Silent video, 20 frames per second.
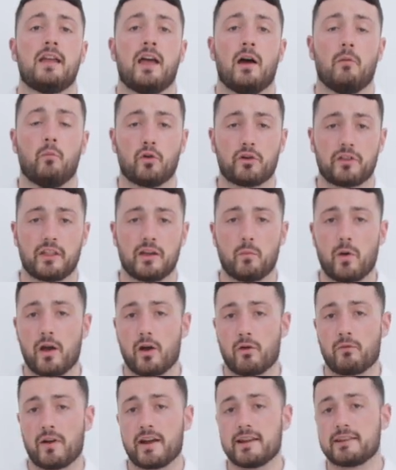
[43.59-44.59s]
And what do they wear
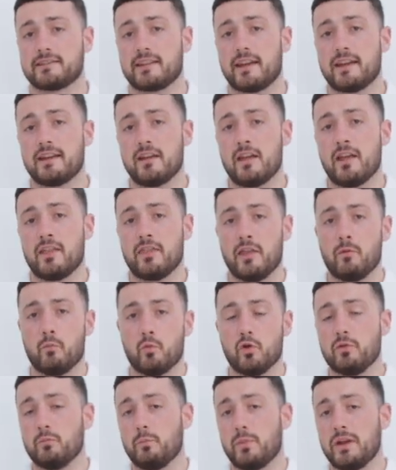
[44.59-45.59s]
on race day? They
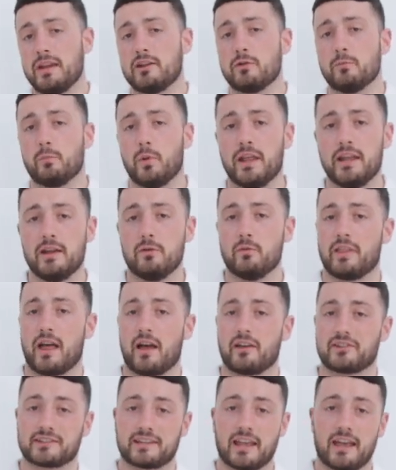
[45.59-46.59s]
wouldn't be complete
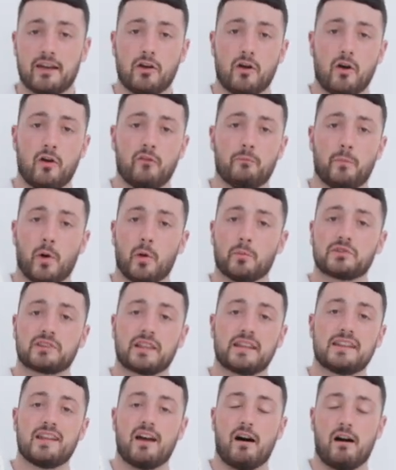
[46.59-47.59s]
without a set of
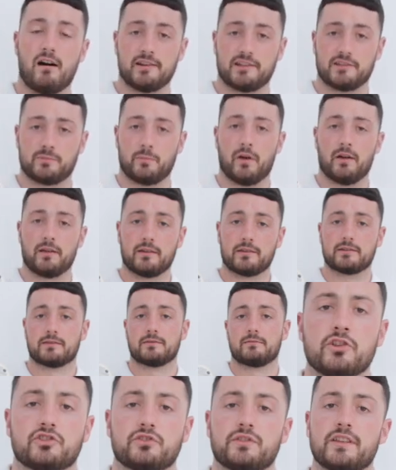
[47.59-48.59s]
bobsleigh ice spikes.
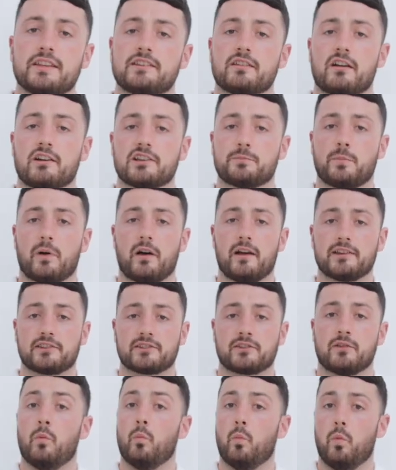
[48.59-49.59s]
So these ice
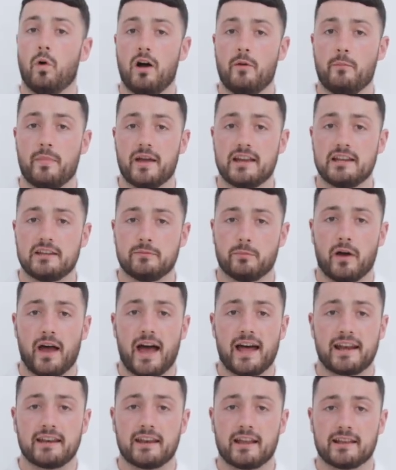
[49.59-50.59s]
spikes were made
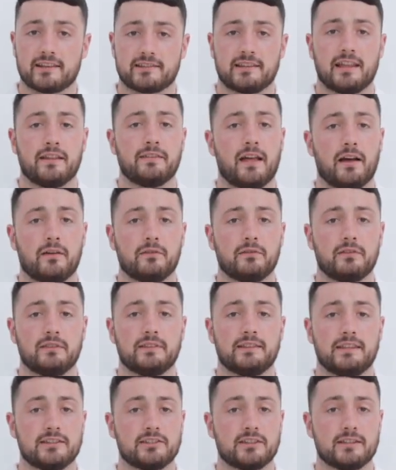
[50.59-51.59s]
by Adidas, and they've now
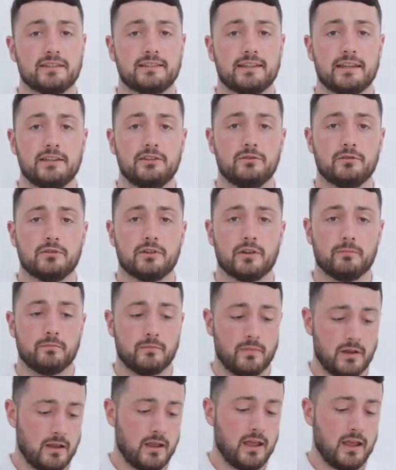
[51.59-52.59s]
discontinued them.